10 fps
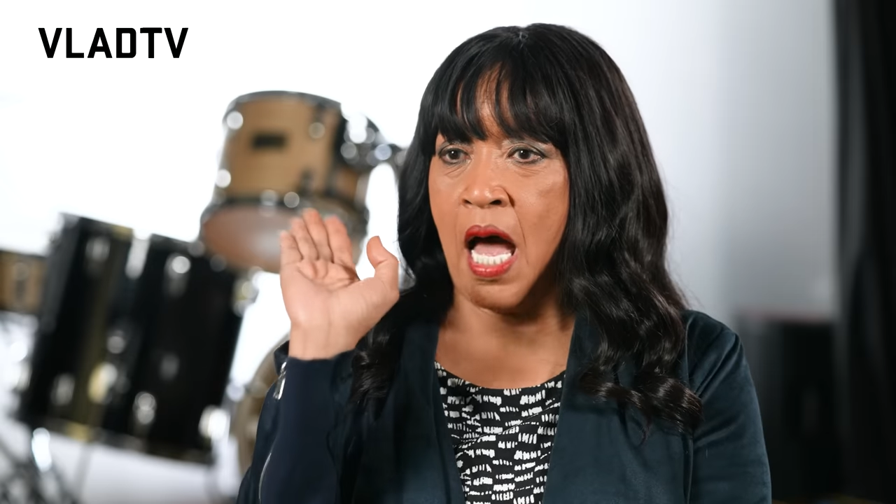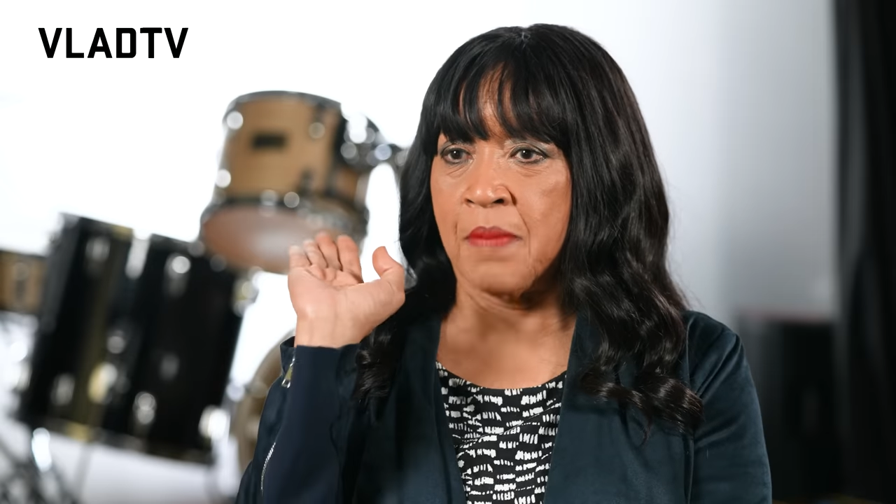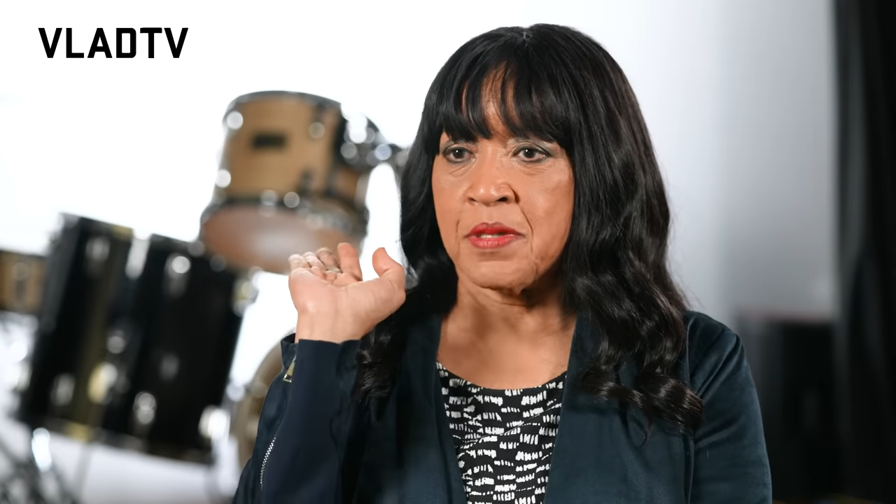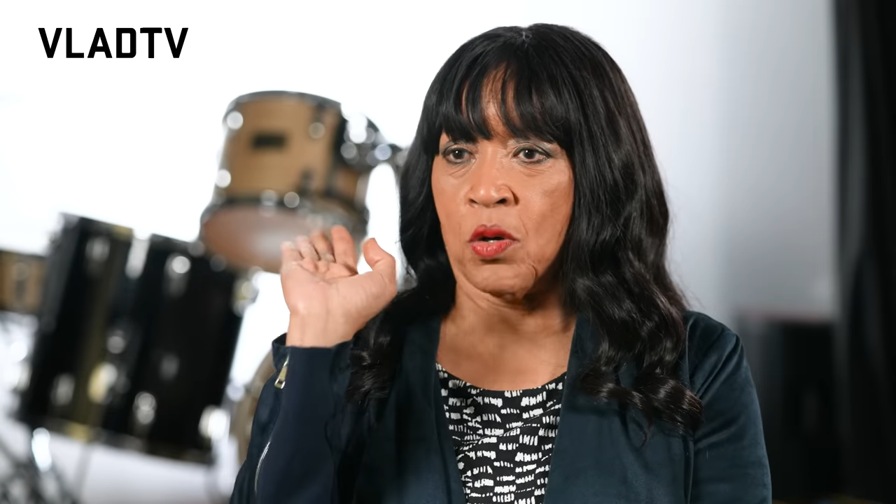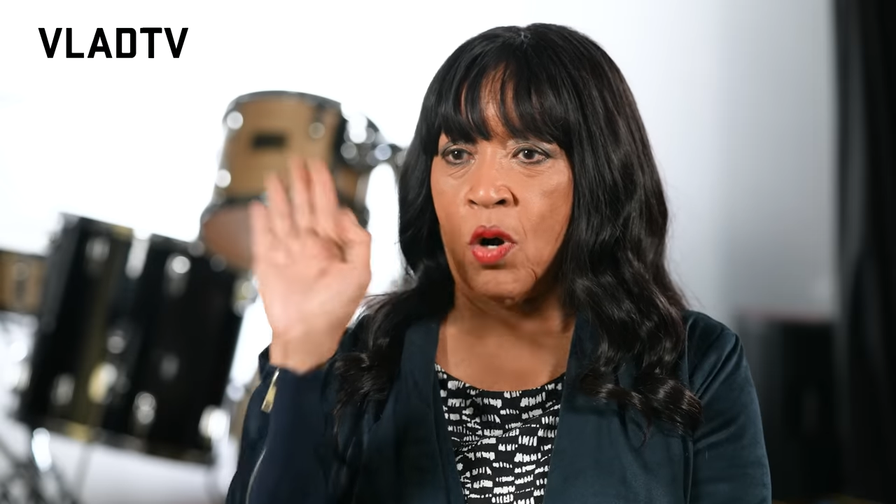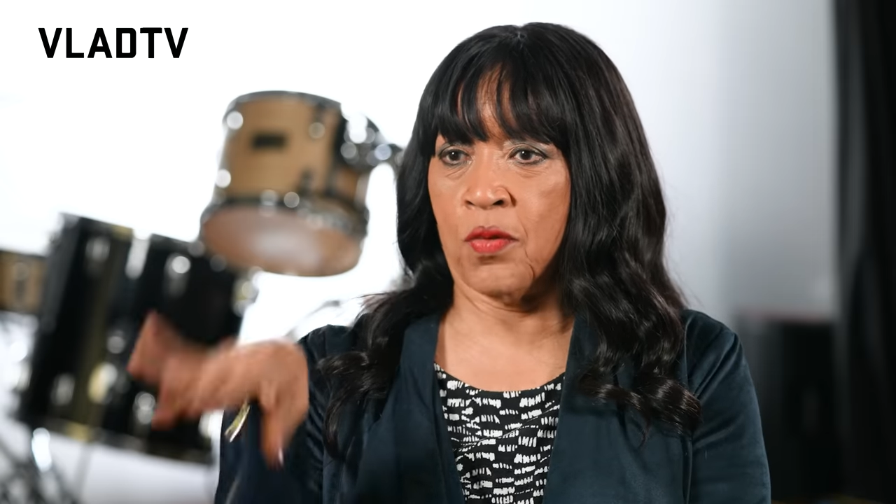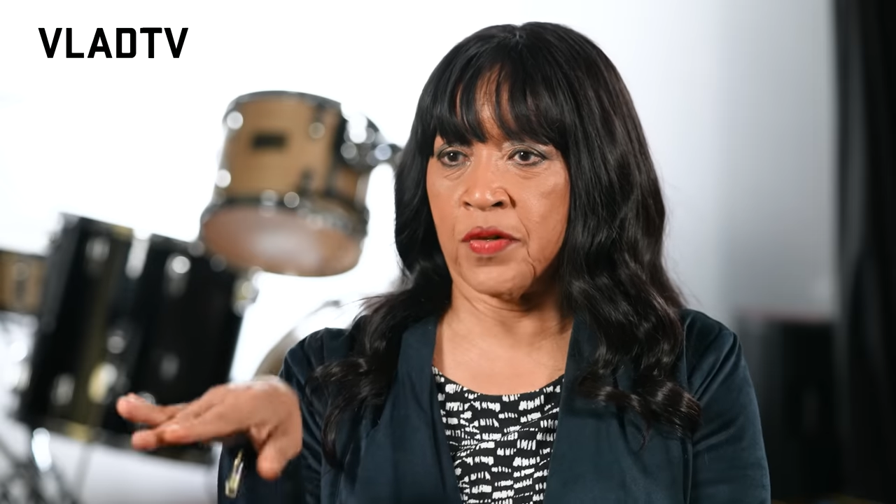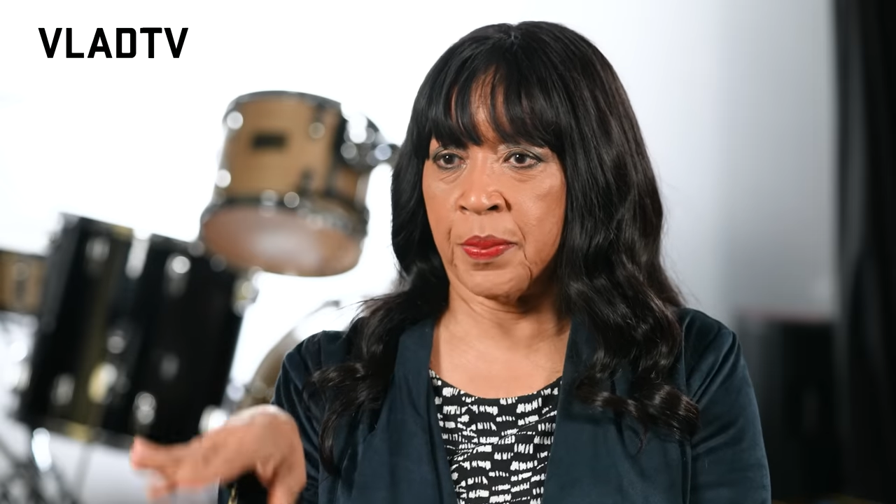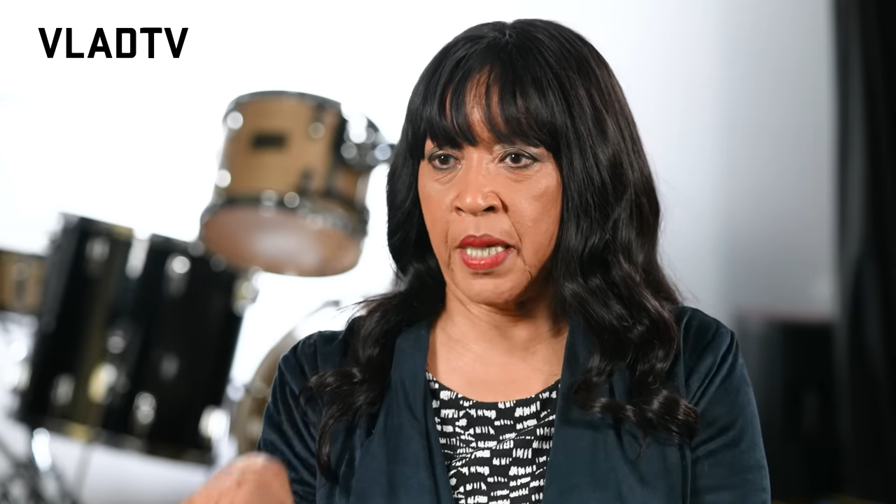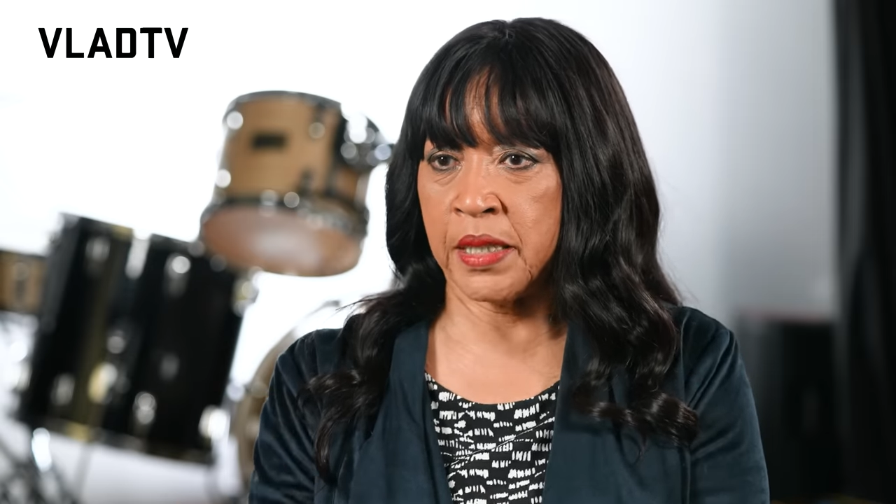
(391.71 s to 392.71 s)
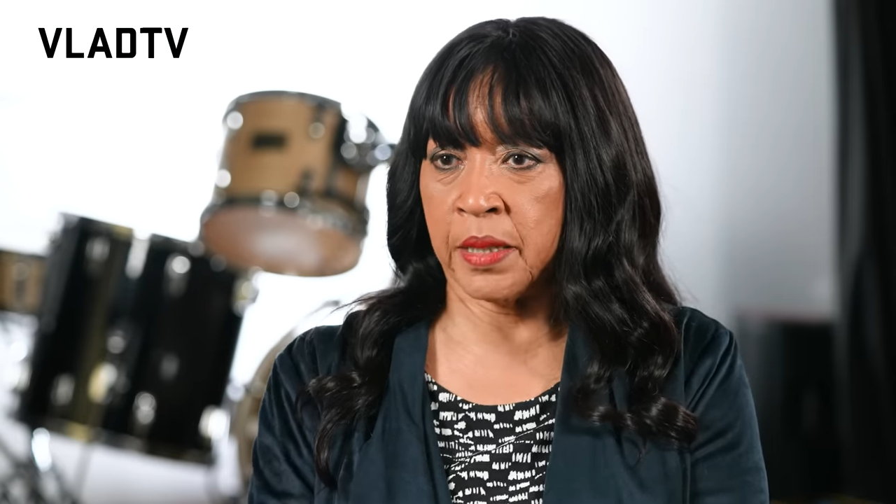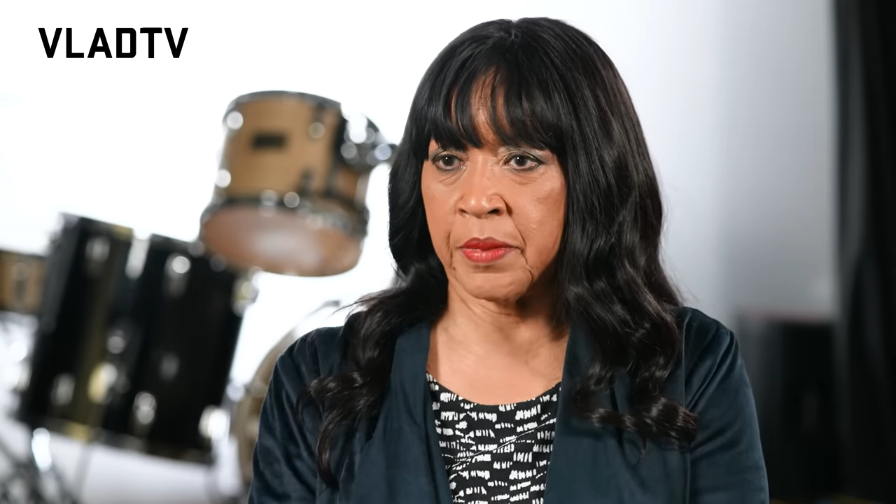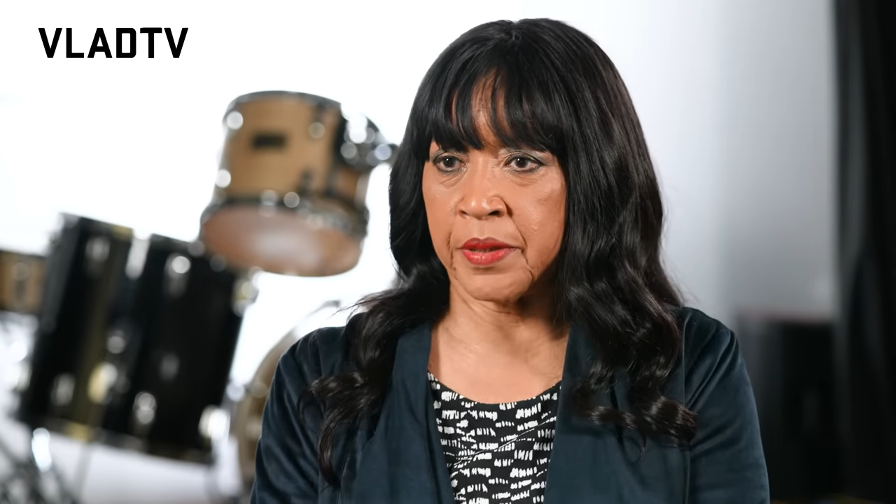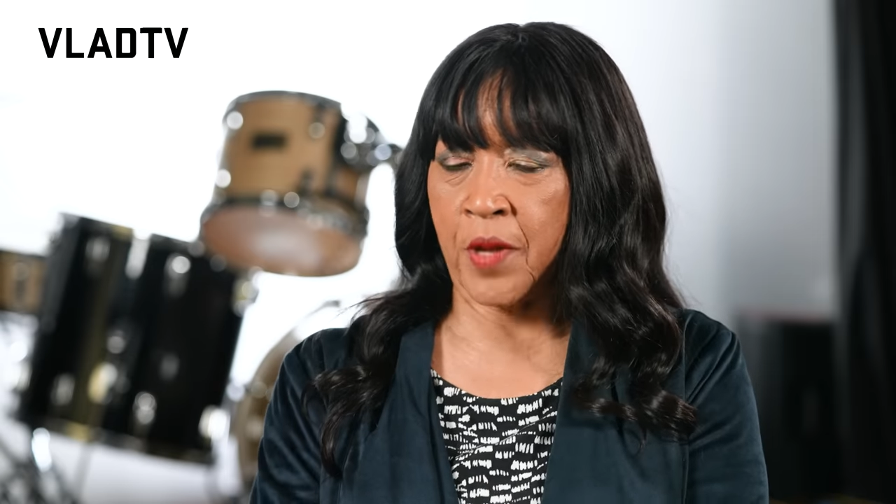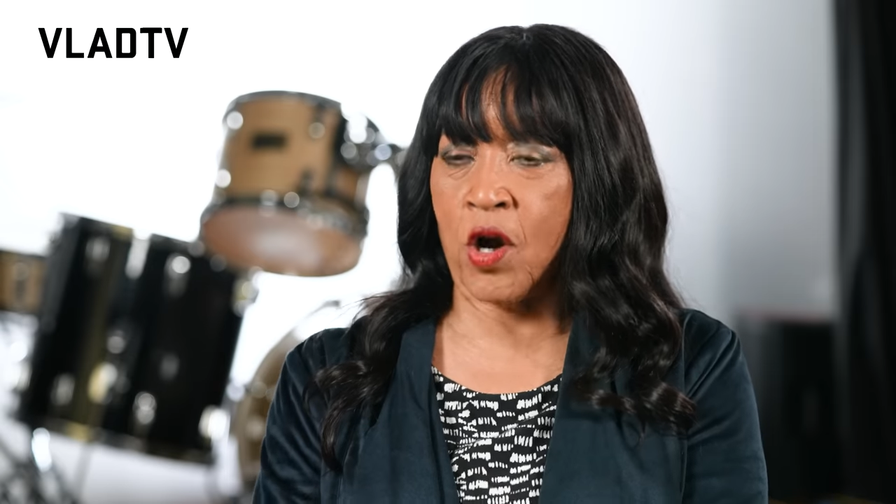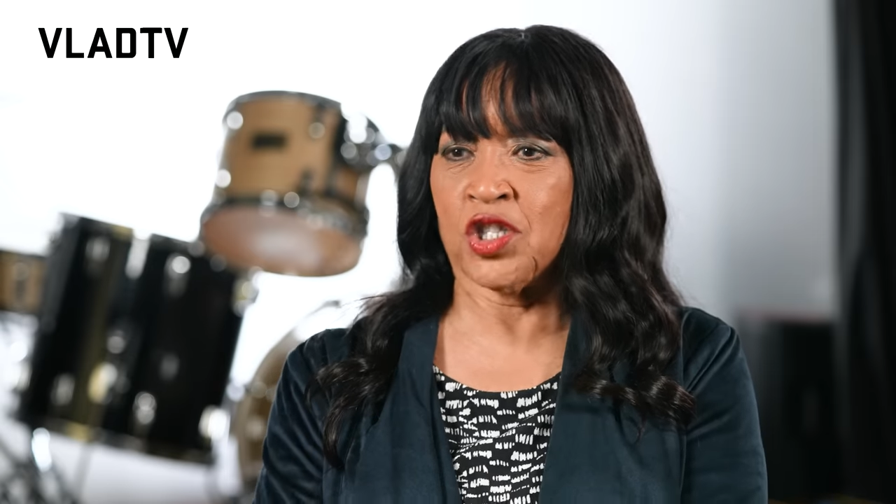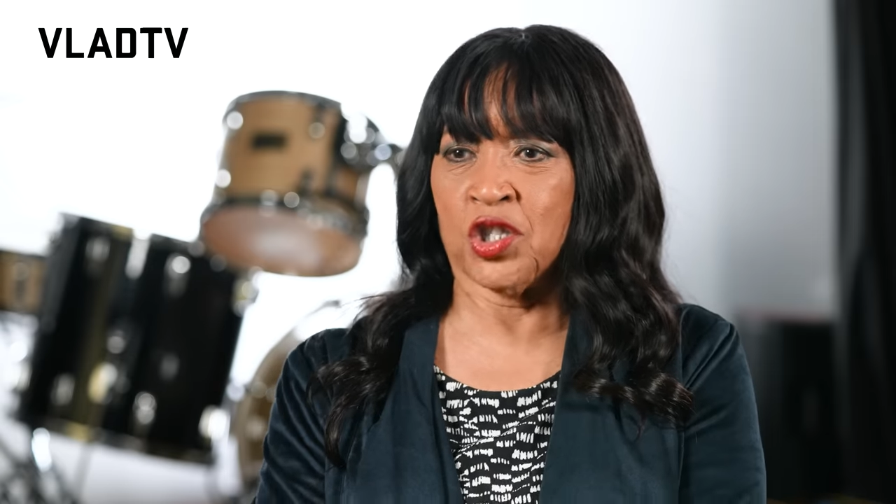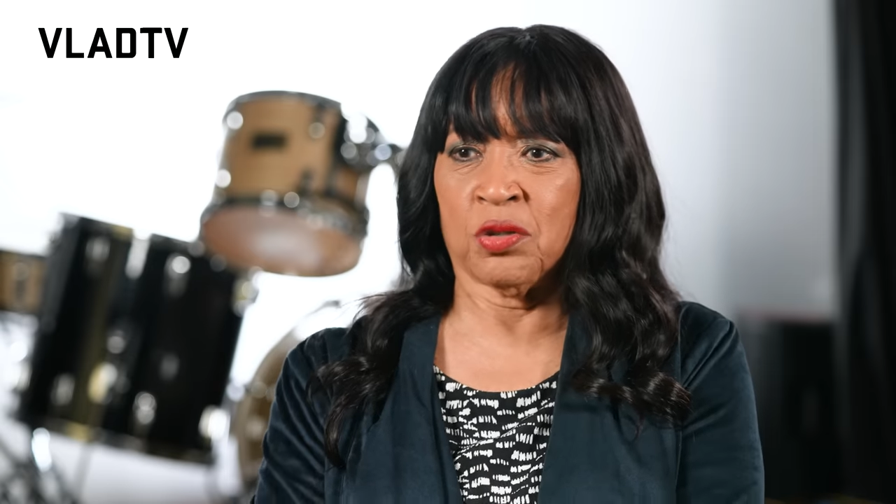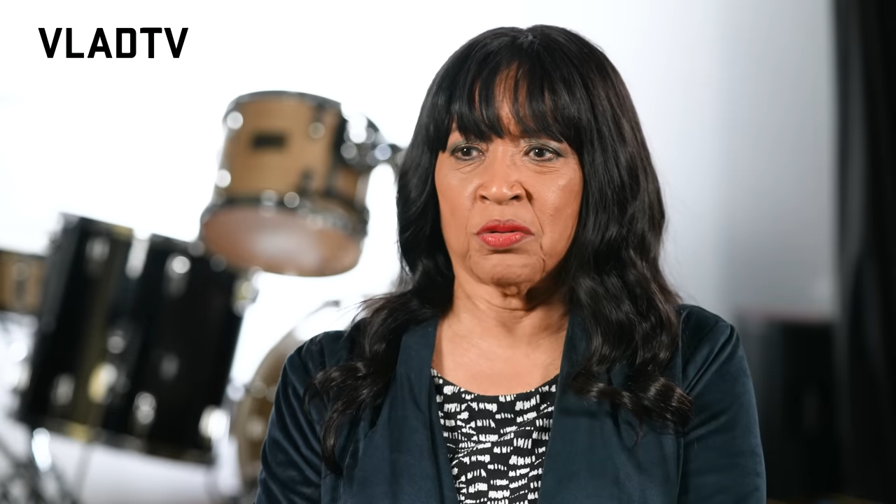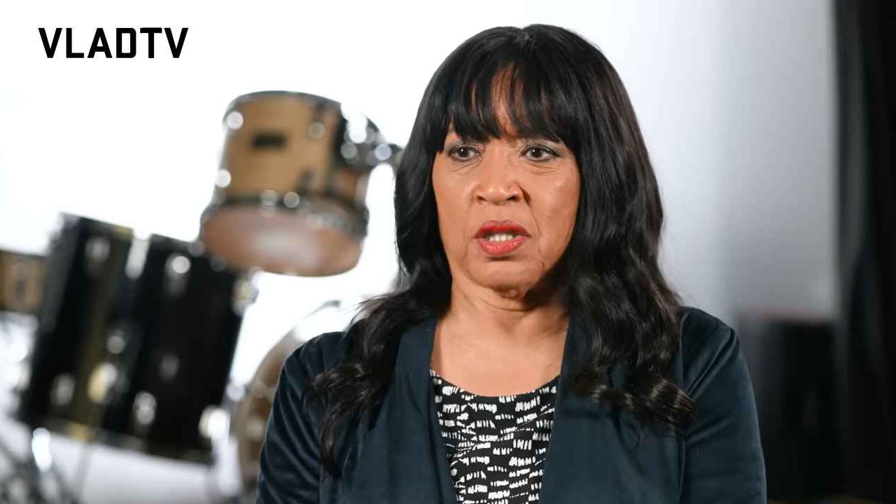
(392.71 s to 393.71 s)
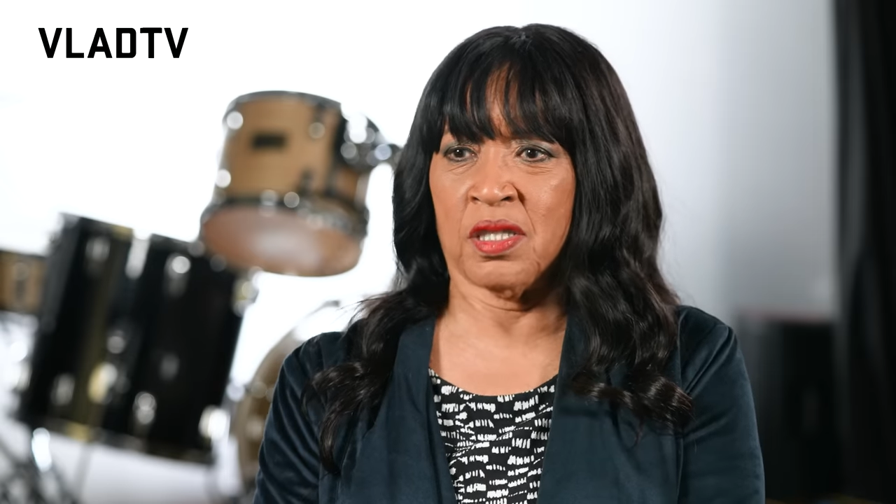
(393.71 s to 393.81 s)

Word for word: I'm so over the pandemic, aren't you?